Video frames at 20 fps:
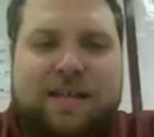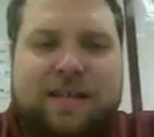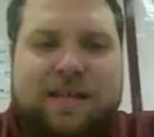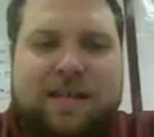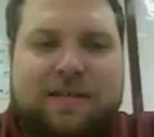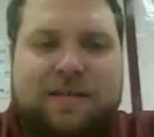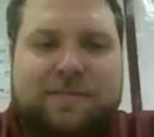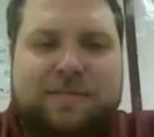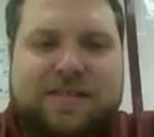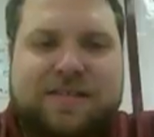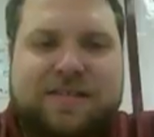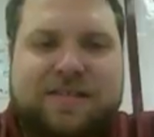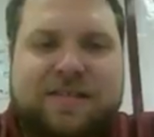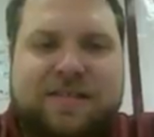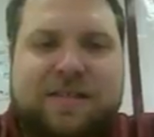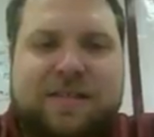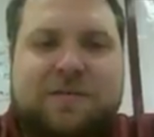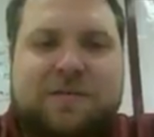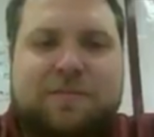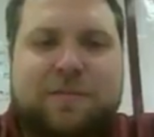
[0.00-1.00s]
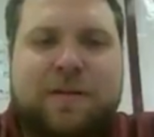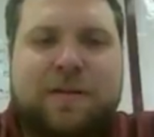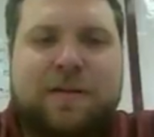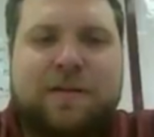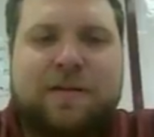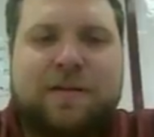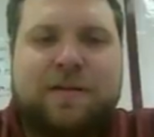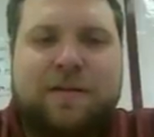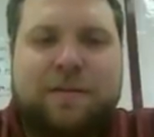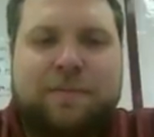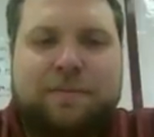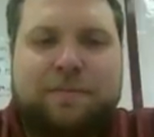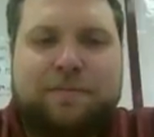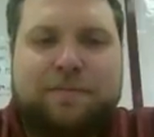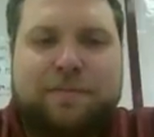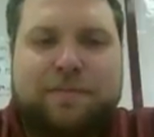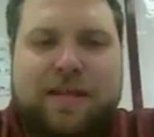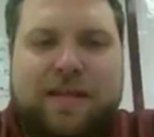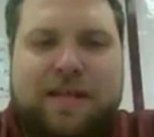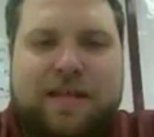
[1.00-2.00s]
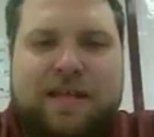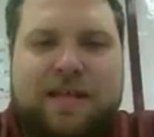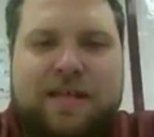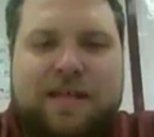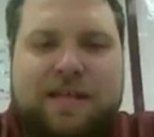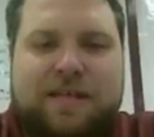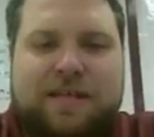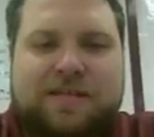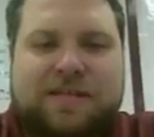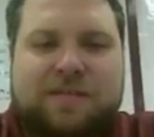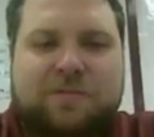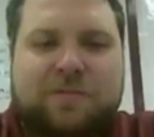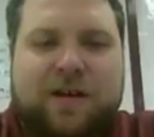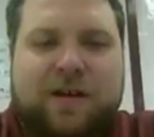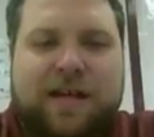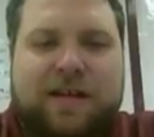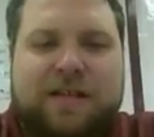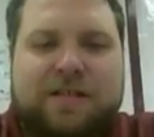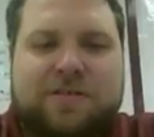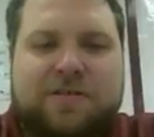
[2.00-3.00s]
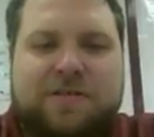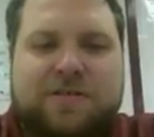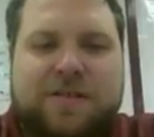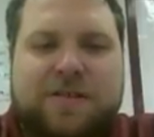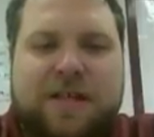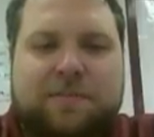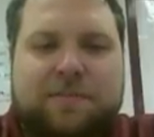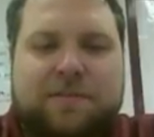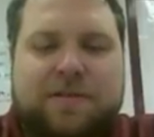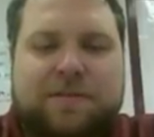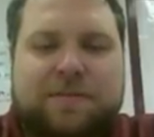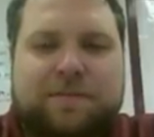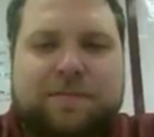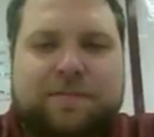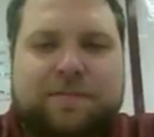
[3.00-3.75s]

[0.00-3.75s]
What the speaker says: M is the slope, b is the y-intercept.